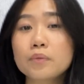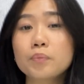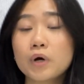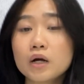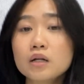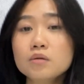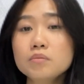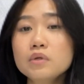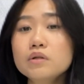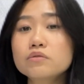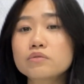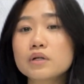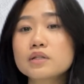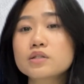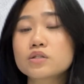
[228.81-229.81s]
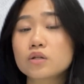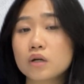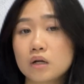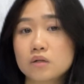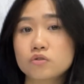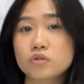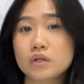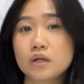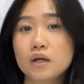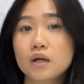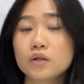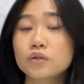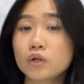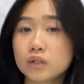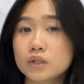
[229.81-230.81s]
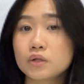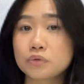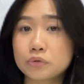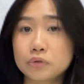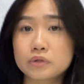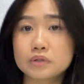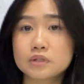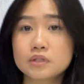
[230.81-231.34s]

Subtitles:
and parliament runs the country, not the